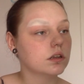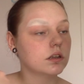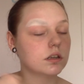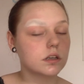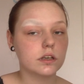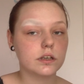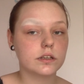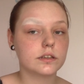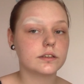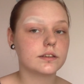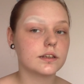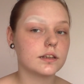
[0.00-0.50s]

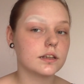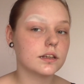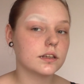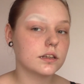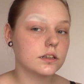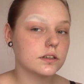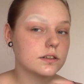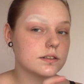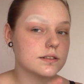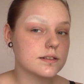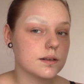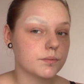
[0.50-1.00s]
until it
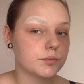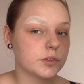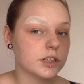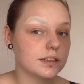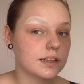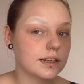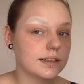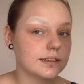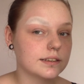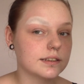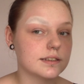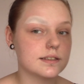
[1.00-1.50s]
looks something
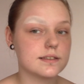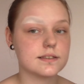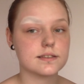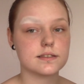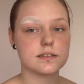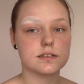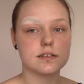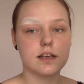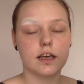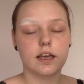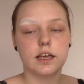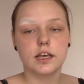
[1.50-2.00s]
like this.
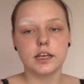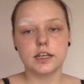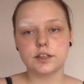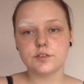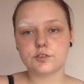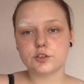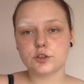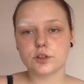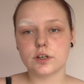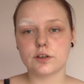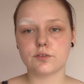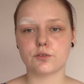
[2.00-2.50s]
If
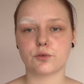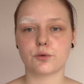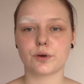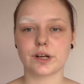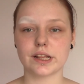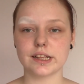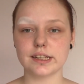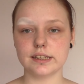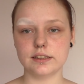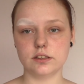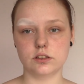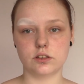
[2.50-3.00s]
you have
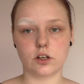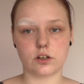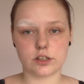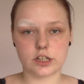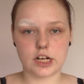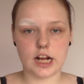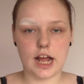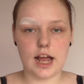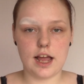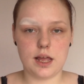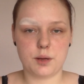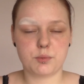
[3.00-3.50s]
really
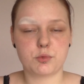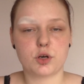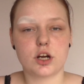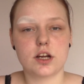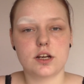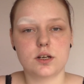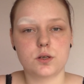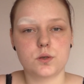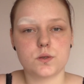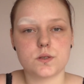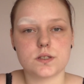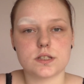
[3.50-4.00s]
dark
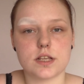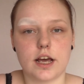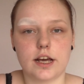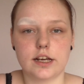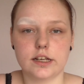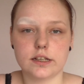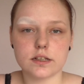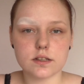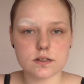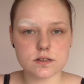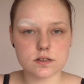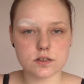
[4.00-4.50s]
eyebrows,
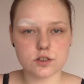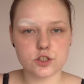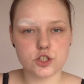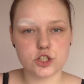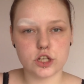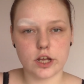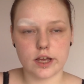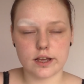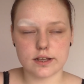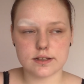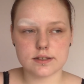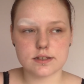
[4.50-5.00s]
I
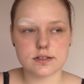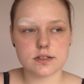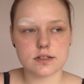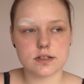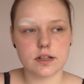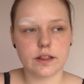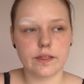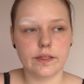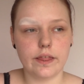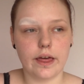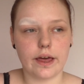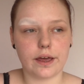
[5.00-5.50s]
suggest
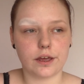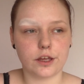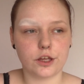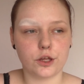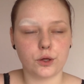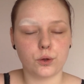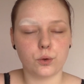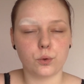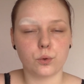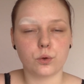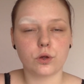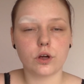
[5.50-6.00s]
that
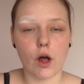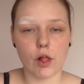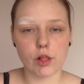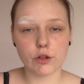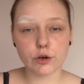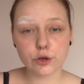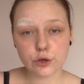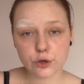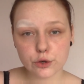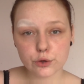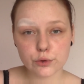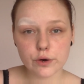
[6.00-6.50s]
you color
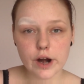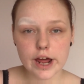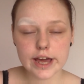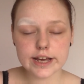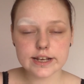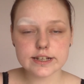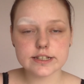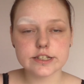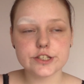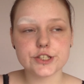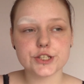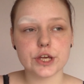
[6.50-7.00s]

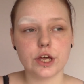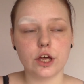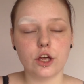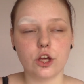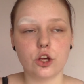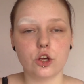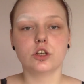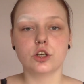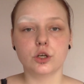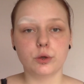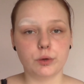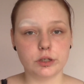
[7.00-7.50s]
correct,
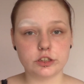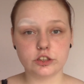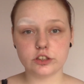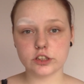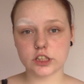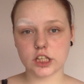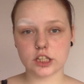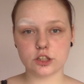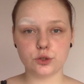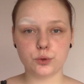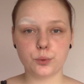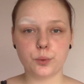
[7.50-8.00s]
which you
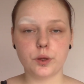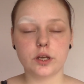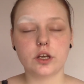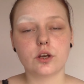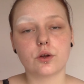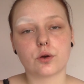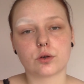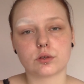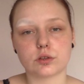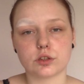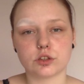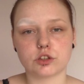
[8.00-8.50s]
can do with an
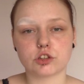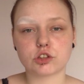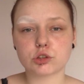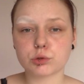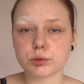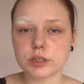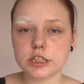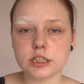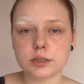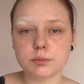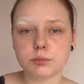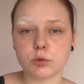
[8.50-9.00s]
orange
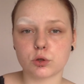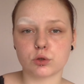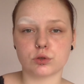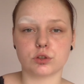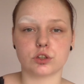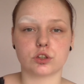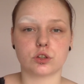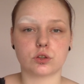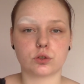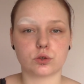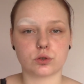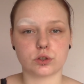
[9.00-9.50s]
cream or an
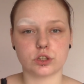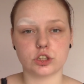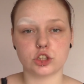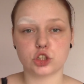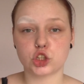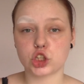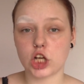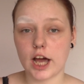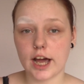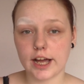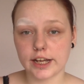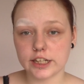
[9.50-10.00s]
orange
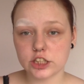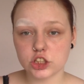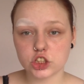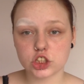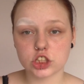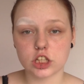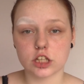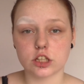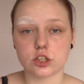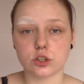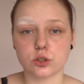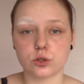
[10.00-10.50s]

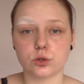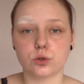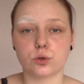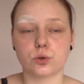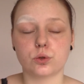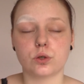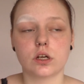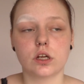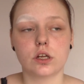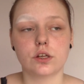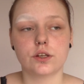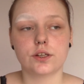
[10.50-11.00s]
eyeshadow.
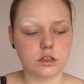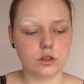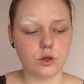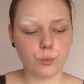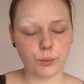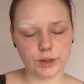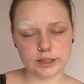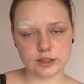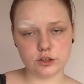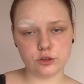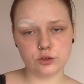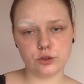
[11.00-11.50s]

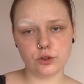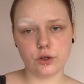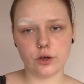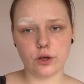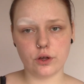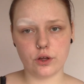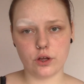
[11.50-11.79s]
When you do,